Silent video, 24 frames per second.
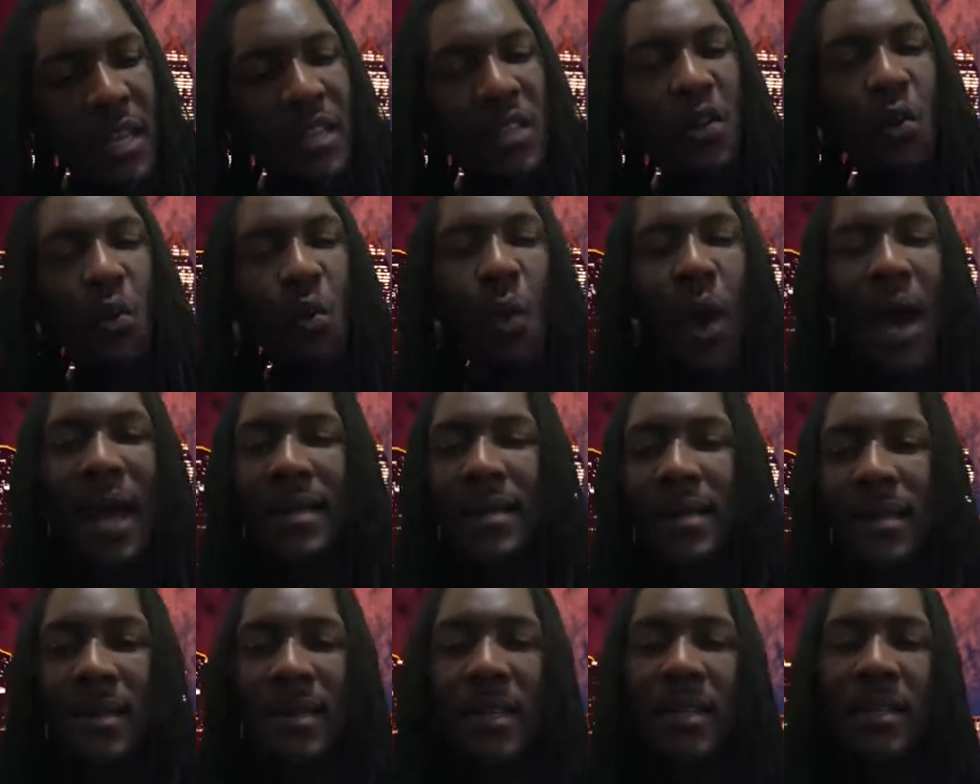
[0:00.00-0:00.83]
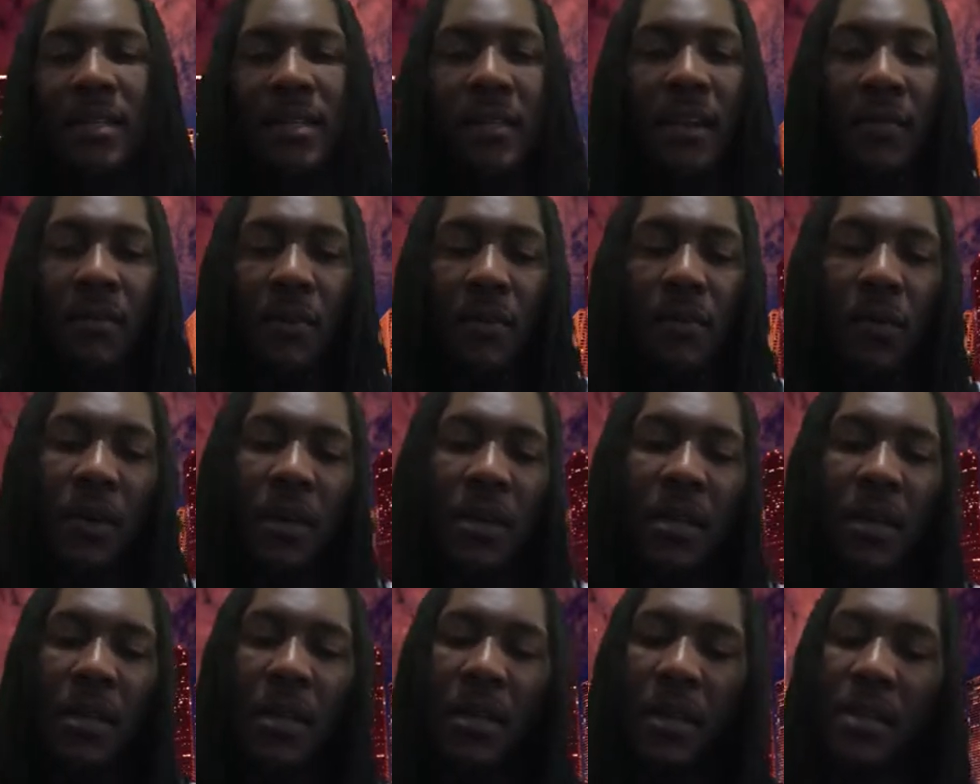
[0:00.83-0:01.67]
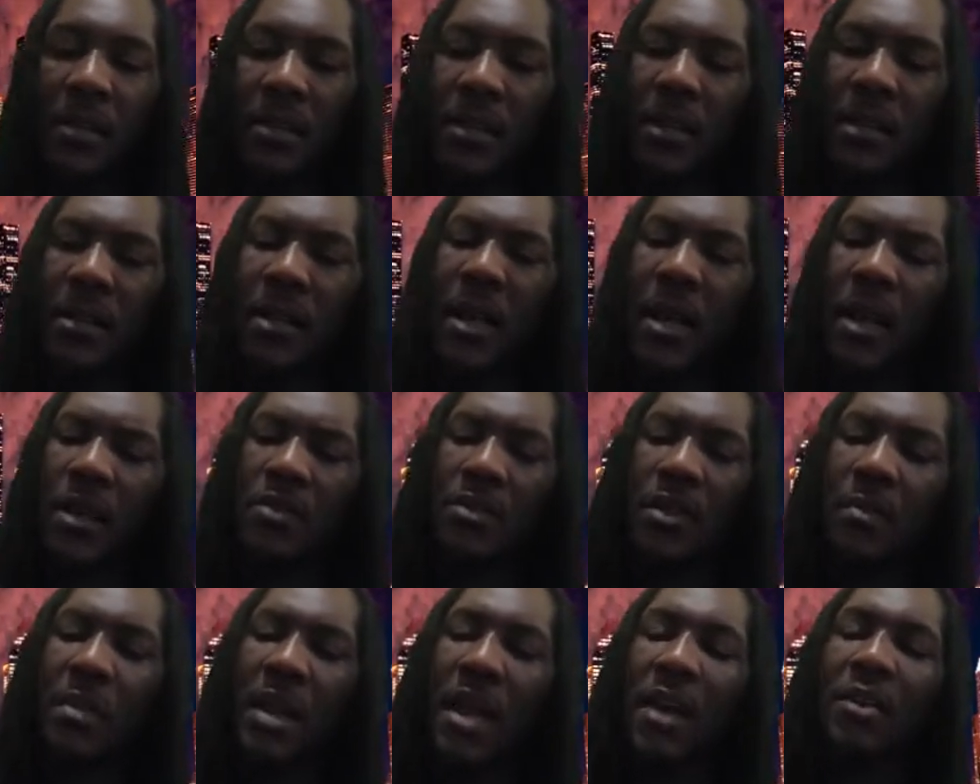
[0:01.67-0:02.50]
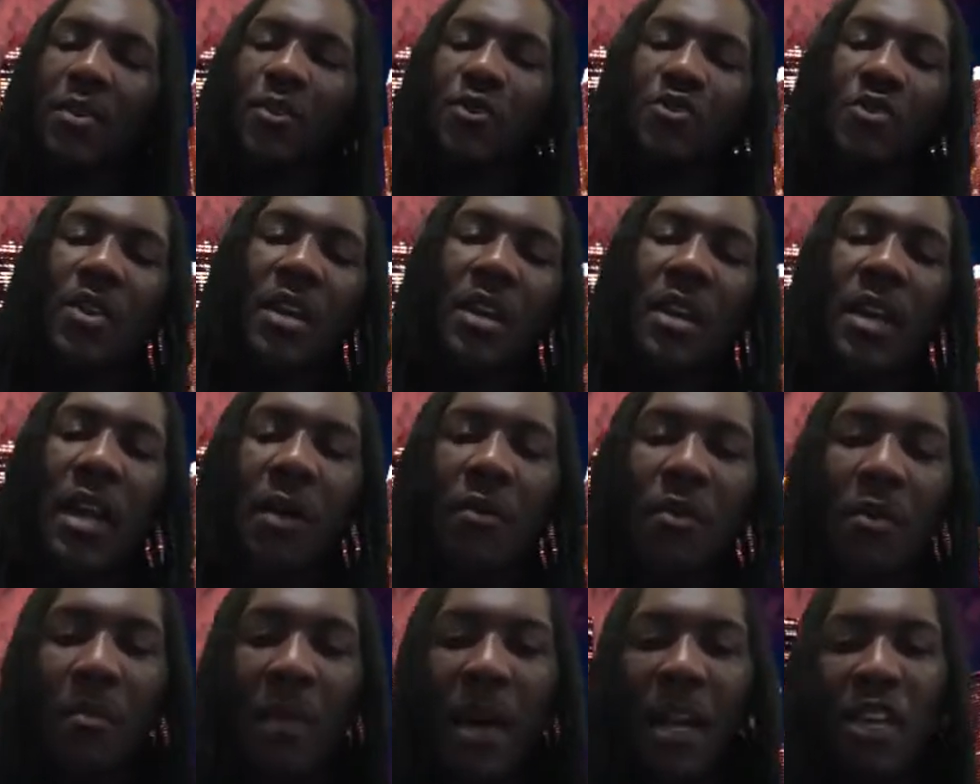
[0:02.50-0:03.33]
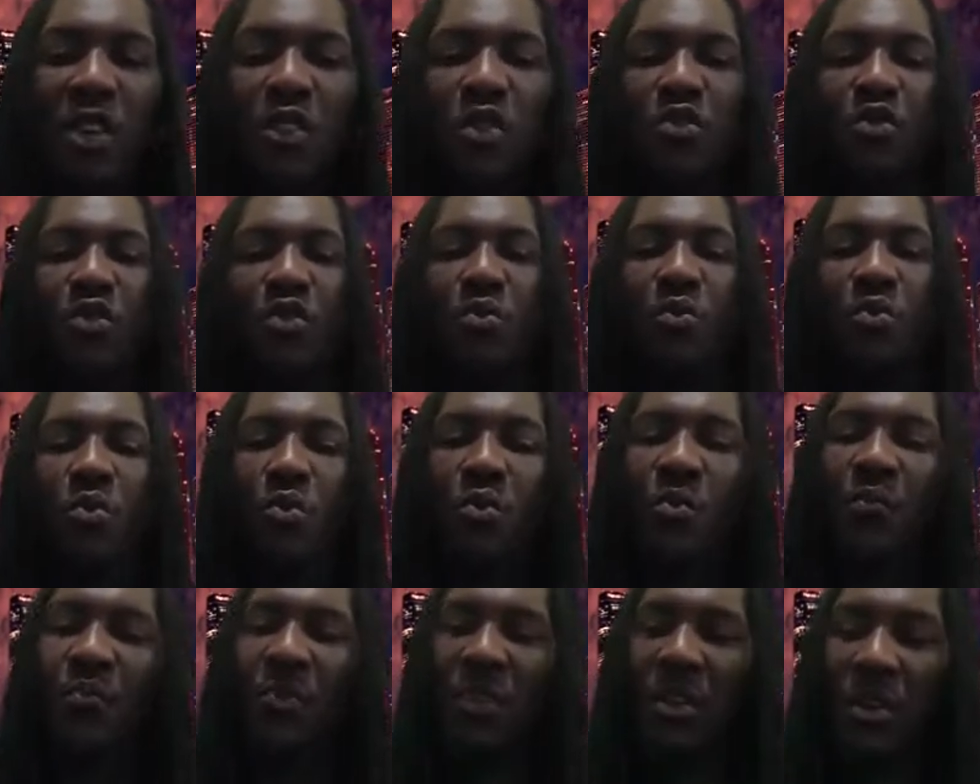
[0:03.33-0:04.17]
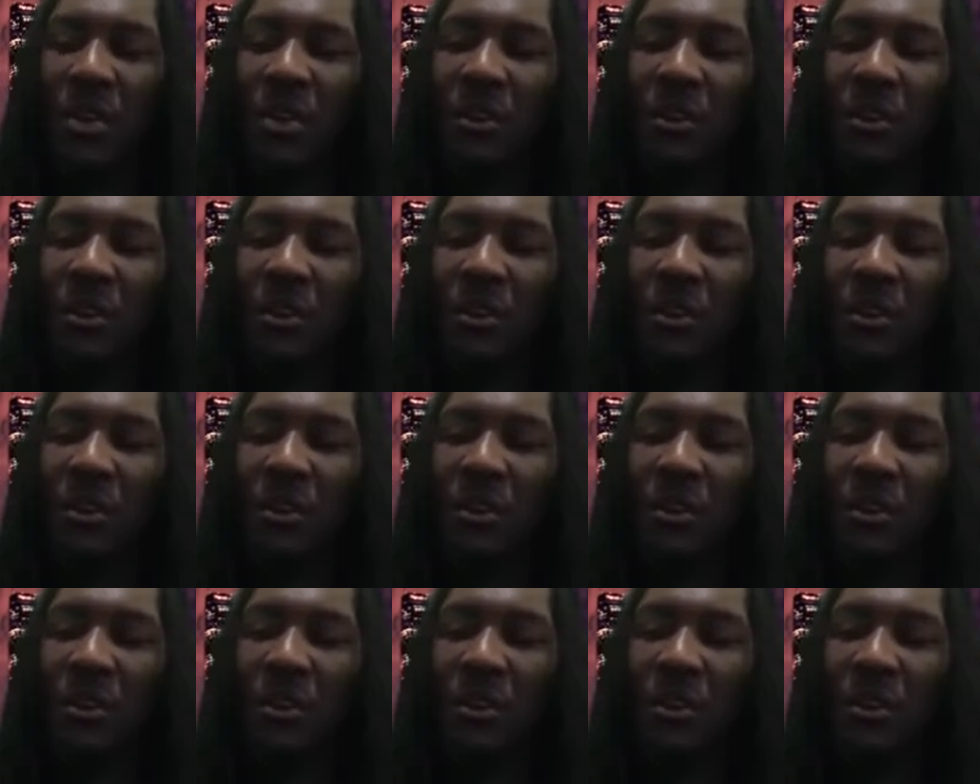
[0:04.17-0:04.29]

to watching each and every one of these, and so I'm not gonna drain it out with my usual, you know,